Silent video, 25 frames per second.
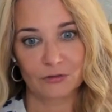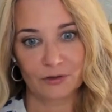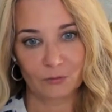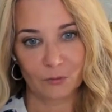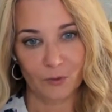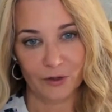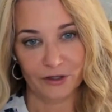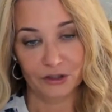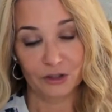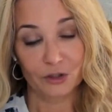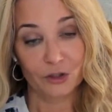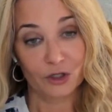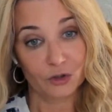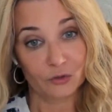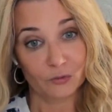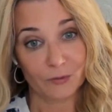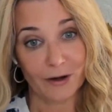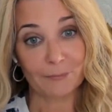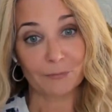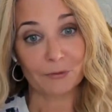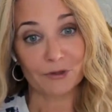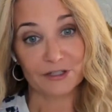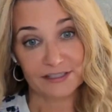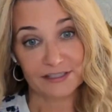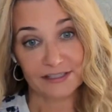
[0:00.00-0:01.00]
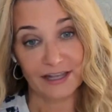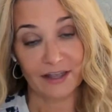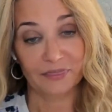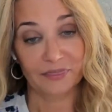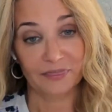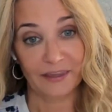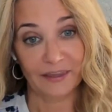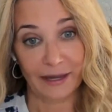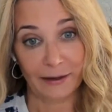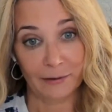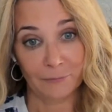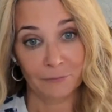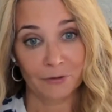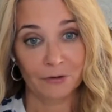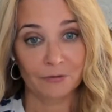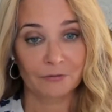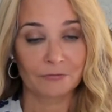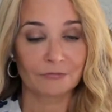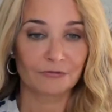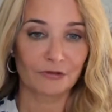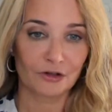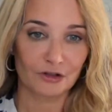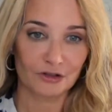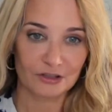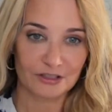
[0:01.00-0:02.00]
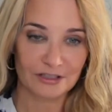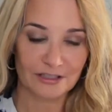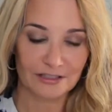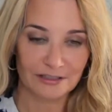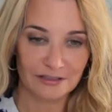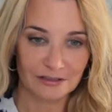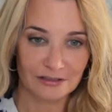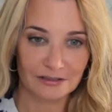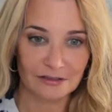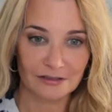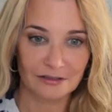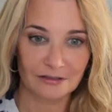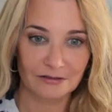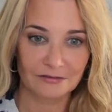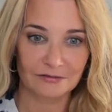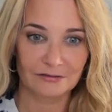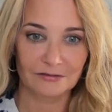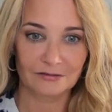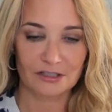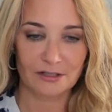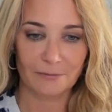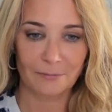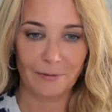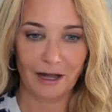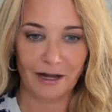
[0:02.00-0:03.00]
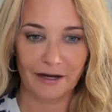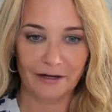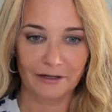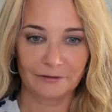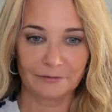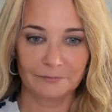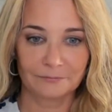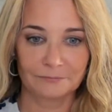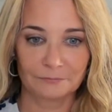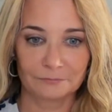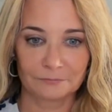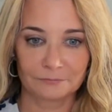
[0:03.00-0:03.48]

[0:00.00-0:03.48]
where you could represent them versus just the buyer?